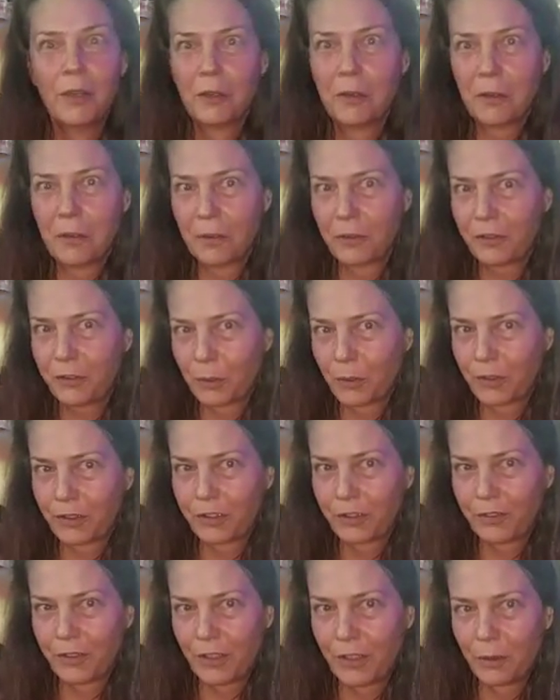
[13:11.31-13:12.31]
all sorts
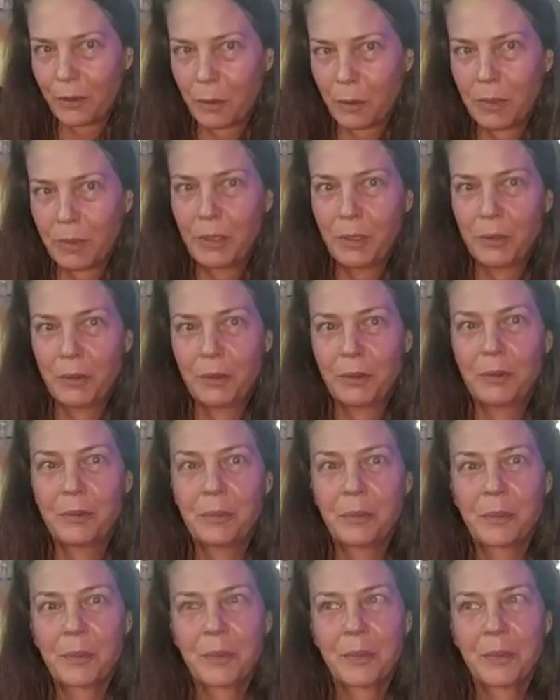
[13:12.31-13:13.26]
of autoimmune